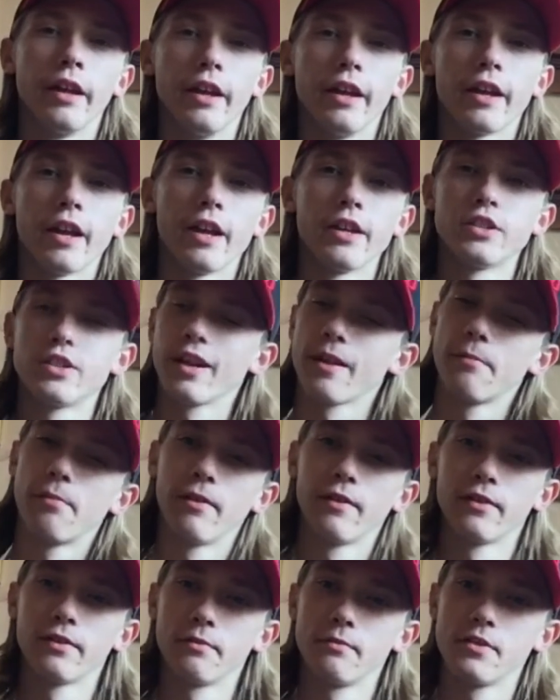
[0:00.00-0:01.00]
Hey guys, Jacob
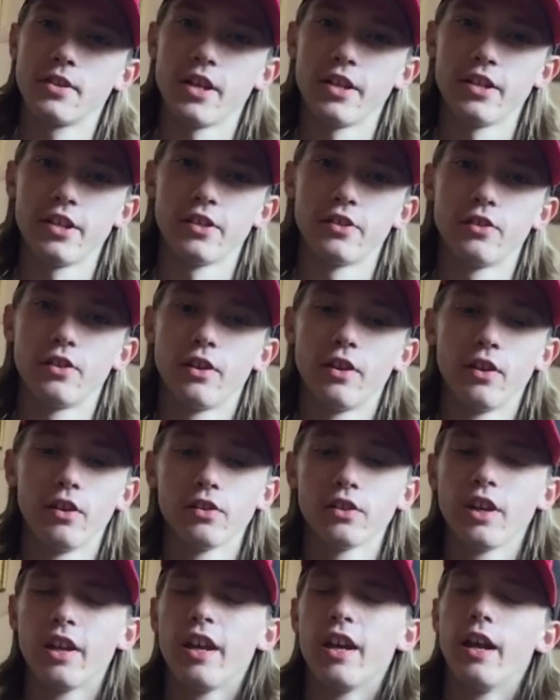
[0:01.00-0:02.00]
here from J&J
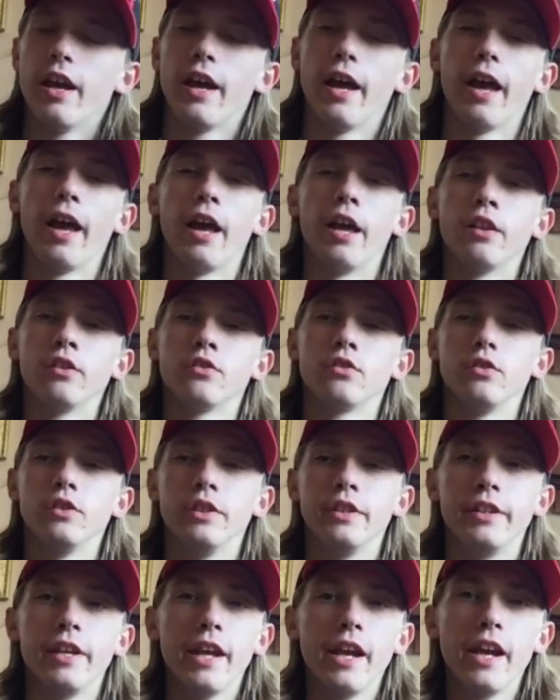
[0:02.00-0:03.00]
Studios and
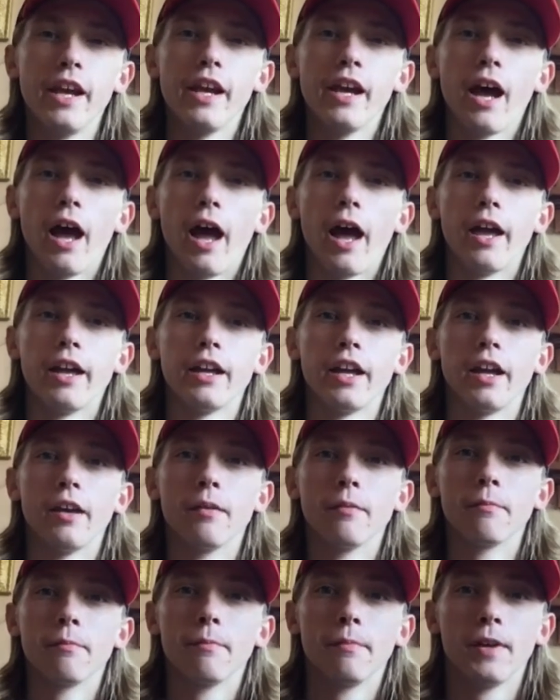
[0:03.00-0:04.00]
today I
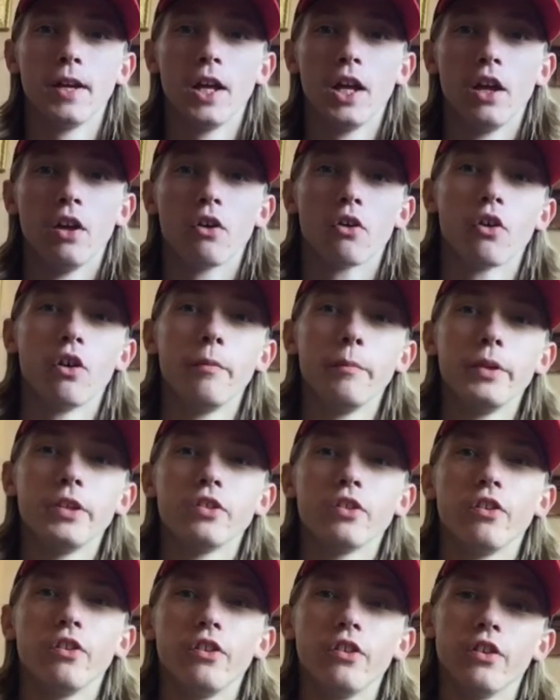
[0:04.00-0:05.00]
am going to be
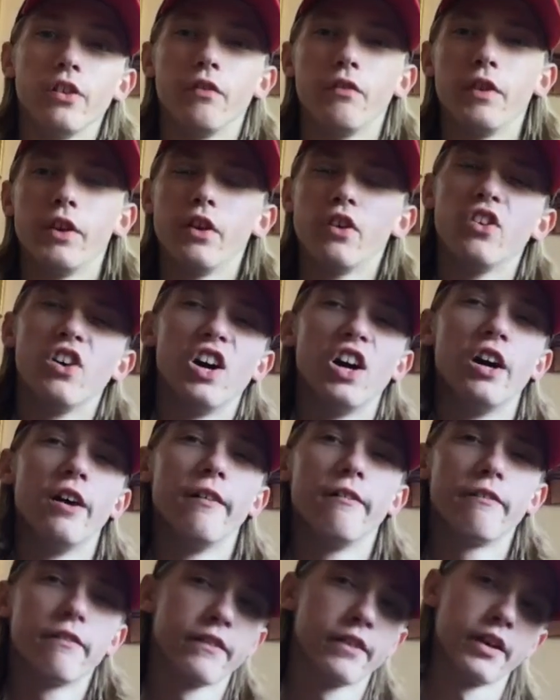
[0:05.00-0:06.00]
showing you the video
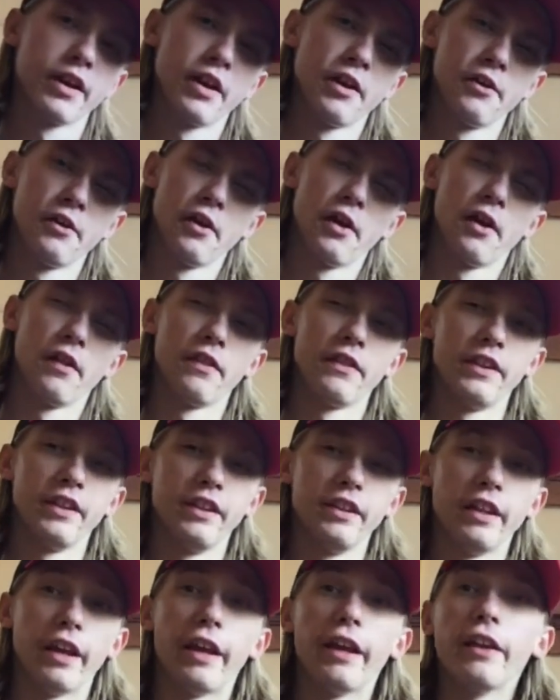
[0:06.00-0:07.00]
of
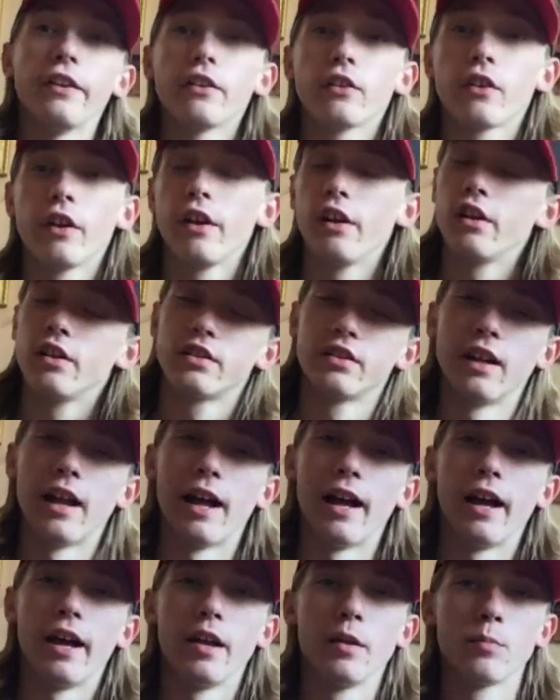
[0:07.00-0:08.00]
the 8th graders and
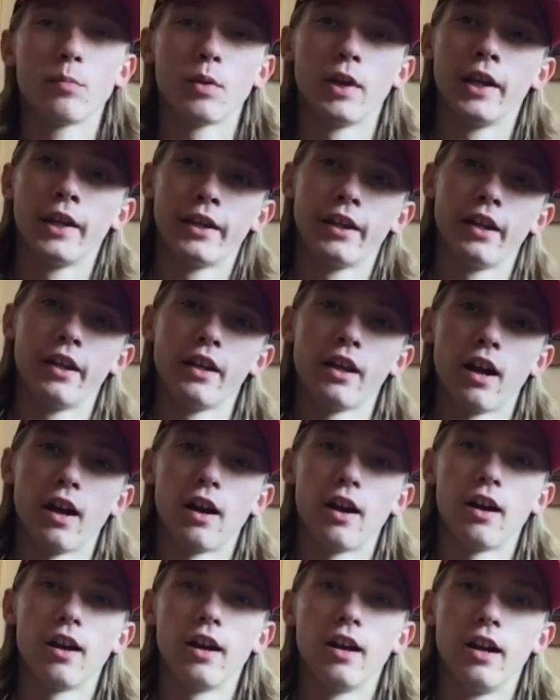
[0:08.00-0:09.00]
I pranking
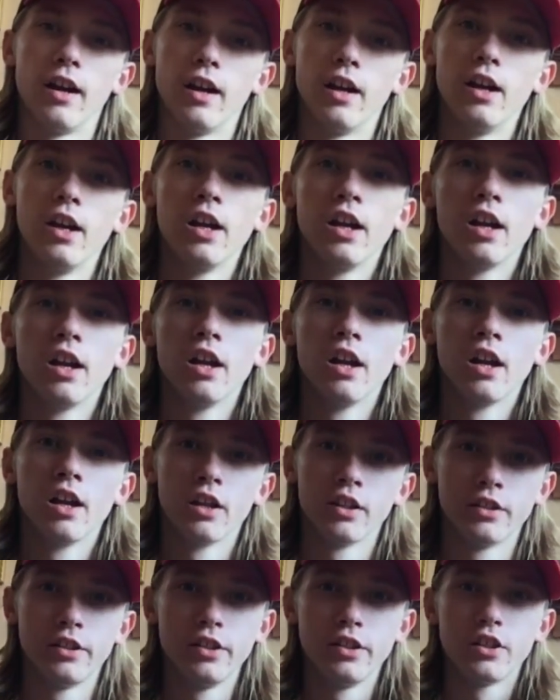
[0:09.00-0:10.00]
our
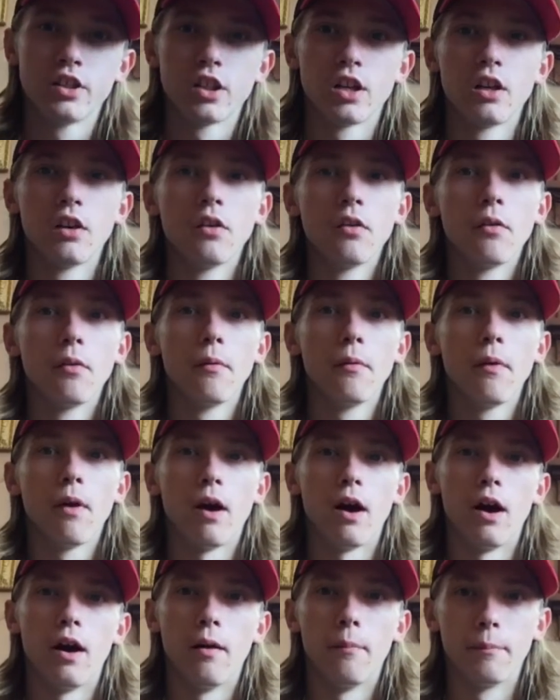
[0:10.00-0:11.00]
teacher,
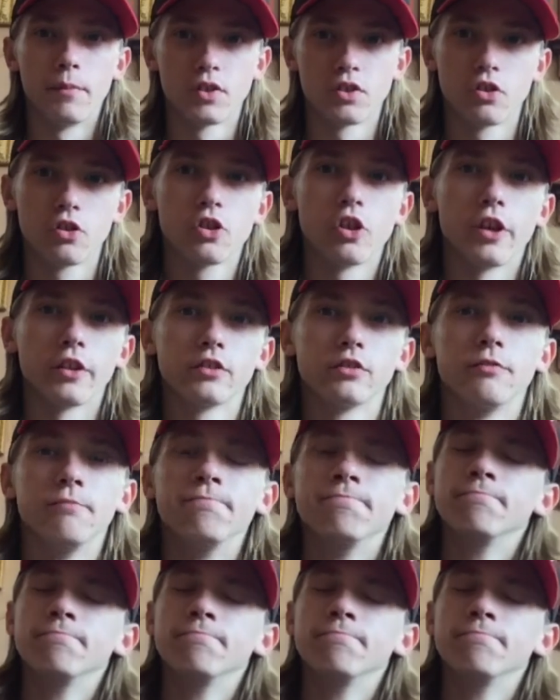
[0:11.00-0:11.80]
uh, Mr. Schlicht.